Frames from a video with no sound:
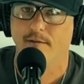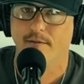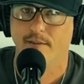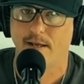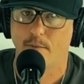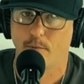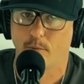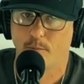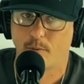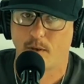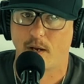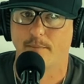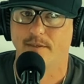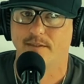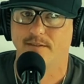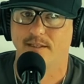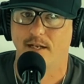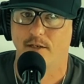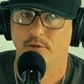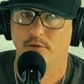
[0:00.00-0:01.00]
that will probably
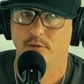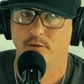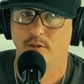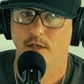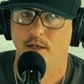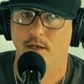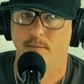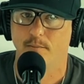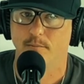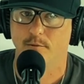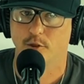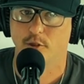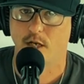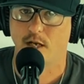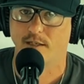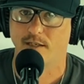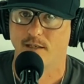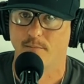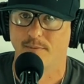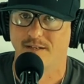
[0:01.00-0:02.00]
sound
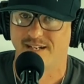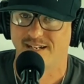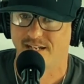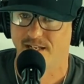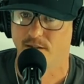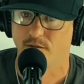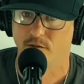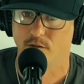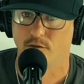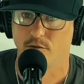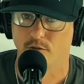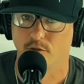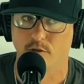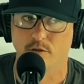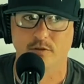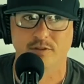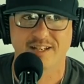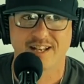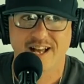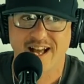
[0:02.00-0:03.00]
shocking, but it is the
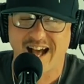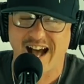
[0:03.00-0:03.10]
truth.